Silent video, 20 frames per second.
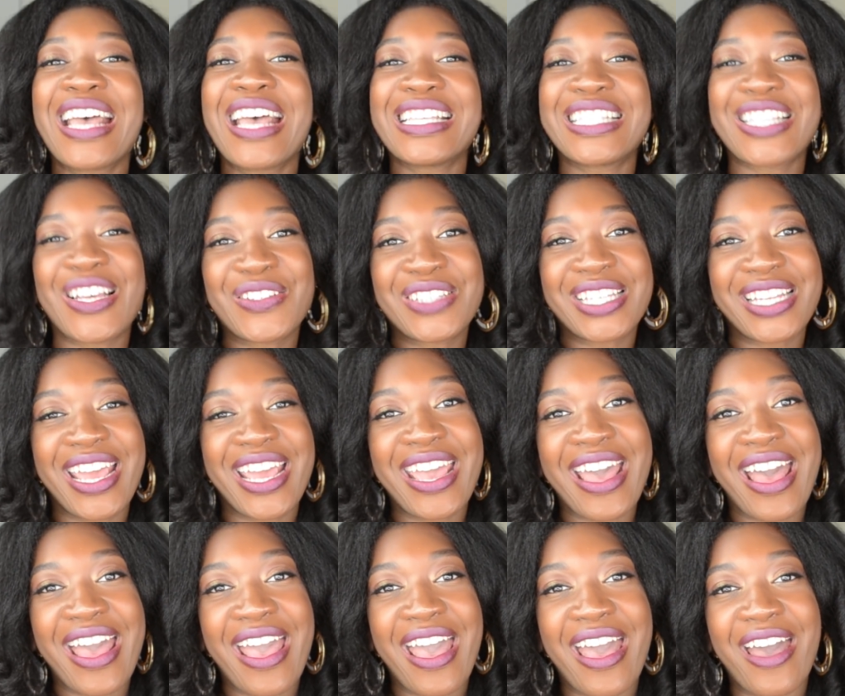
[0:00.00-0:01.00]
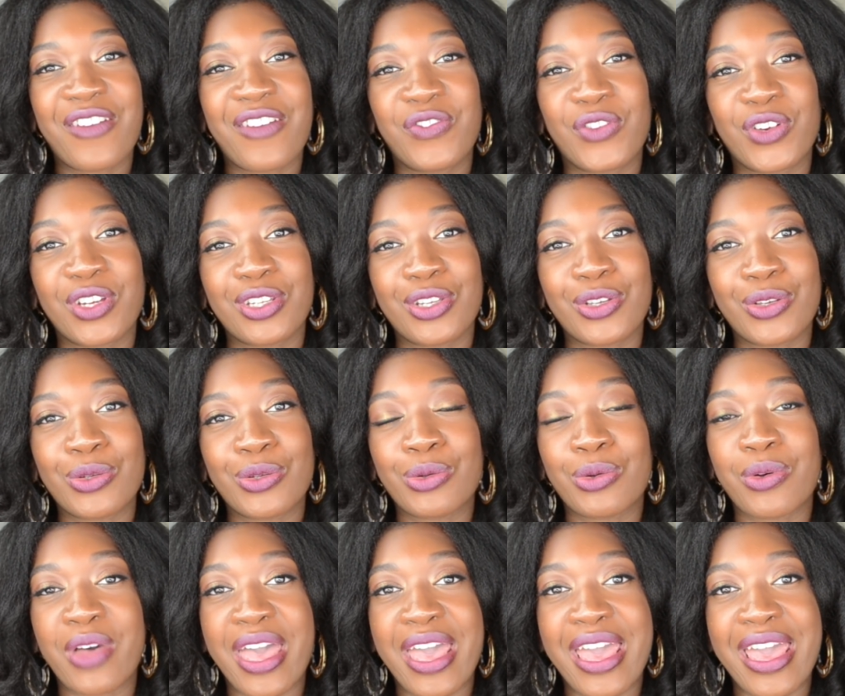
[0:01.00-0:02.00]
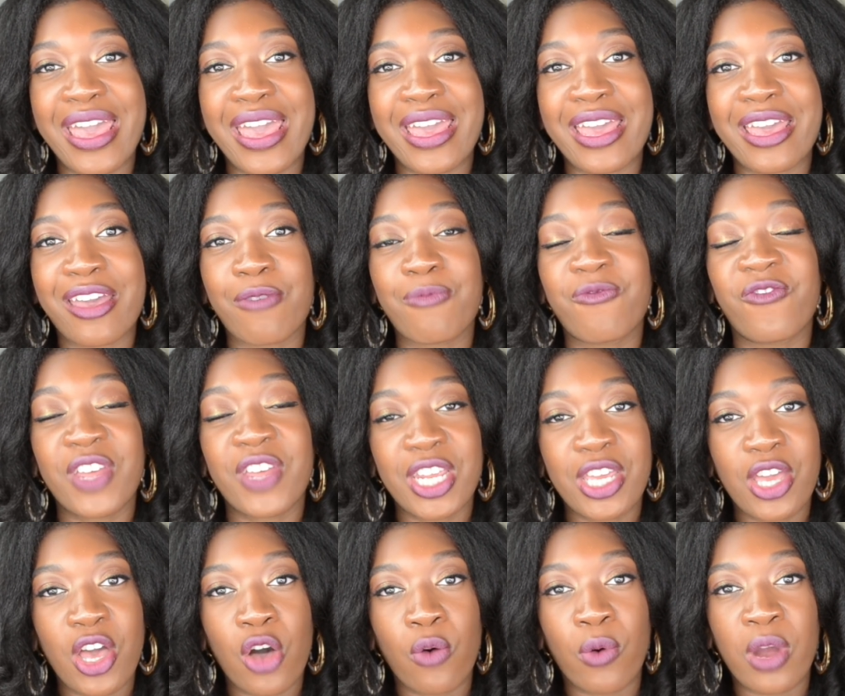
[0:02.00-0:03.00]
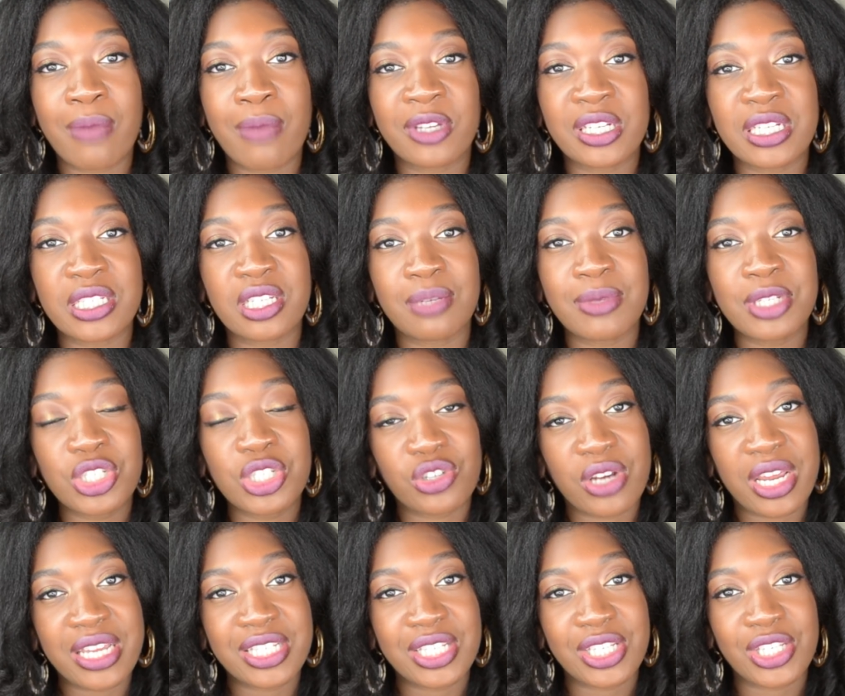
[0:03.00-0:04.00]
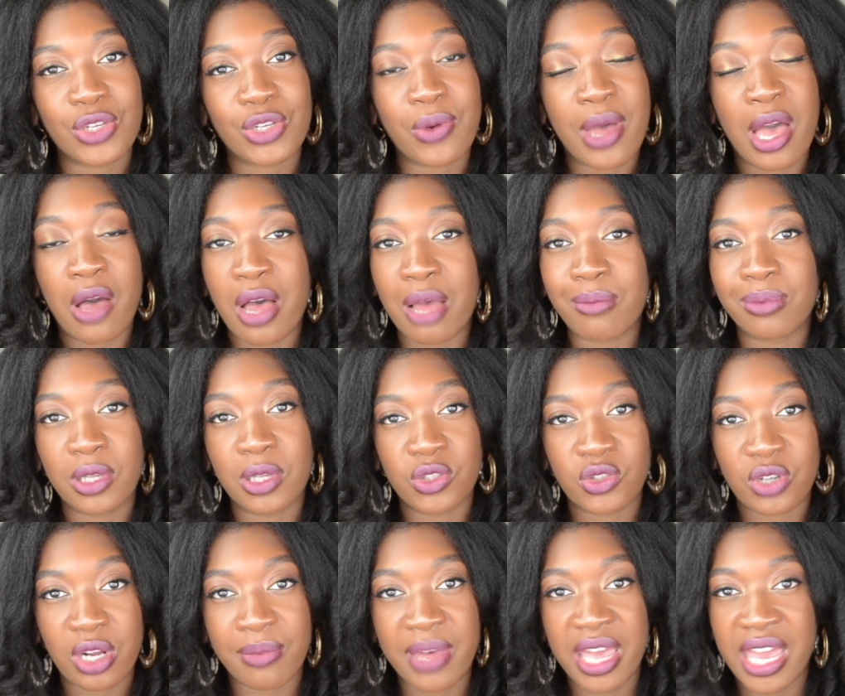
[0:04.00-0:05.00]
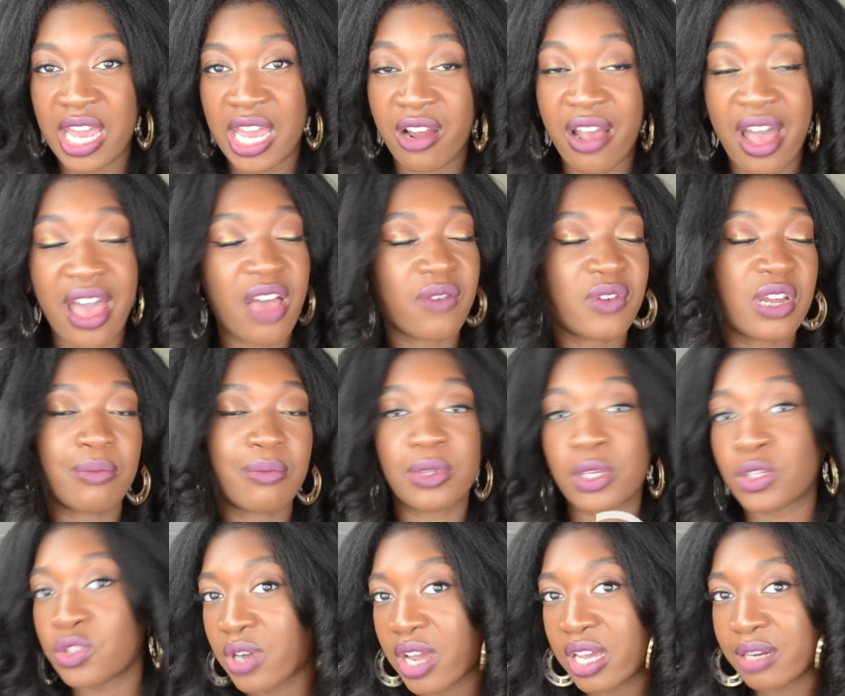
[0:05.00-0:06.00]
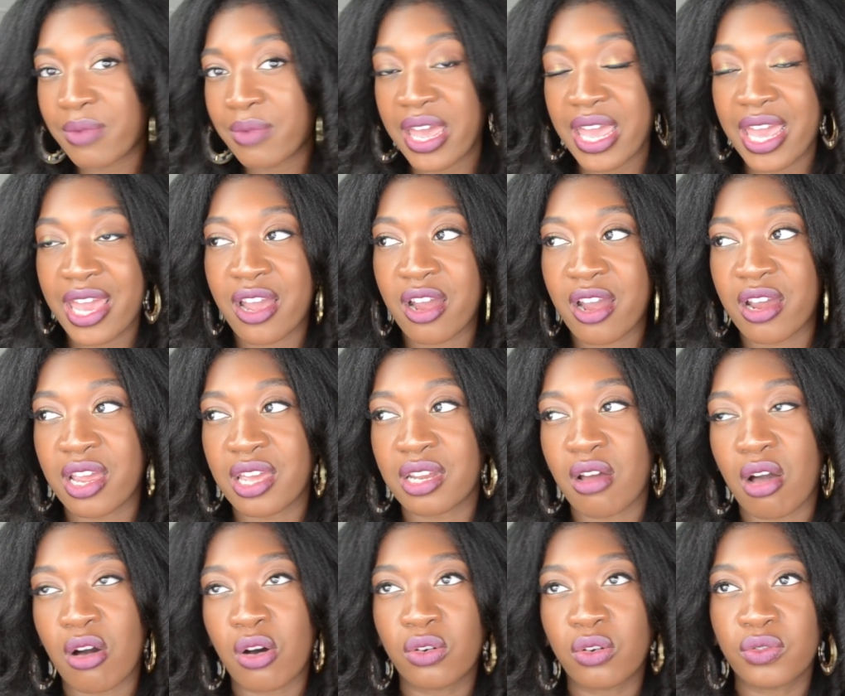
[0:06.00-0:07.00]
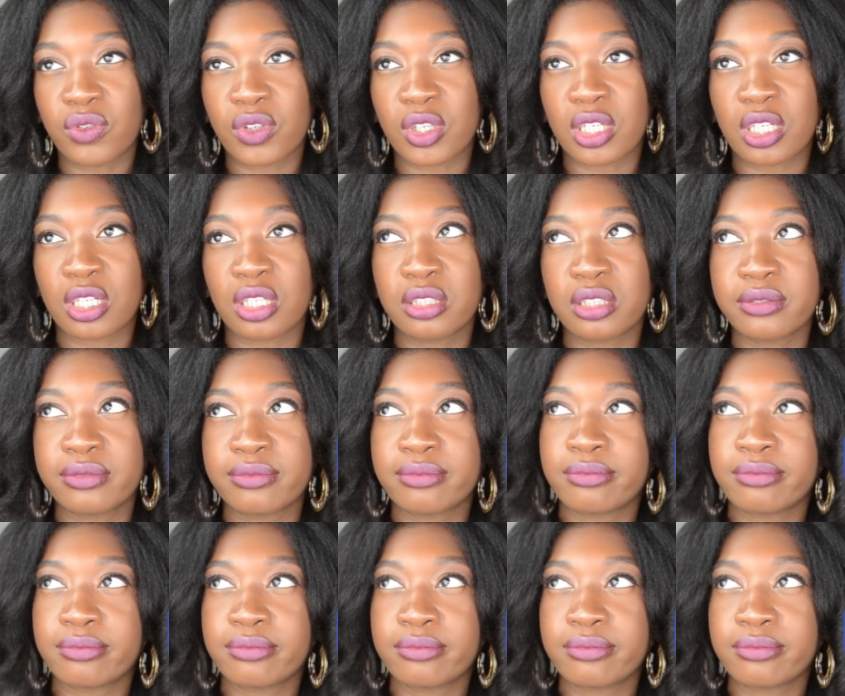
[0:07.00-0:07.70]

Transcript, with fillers: So today I have for you a video where I'm gonna demonstrate to you how I blow dry my hair. I have not blow dried my hair in over,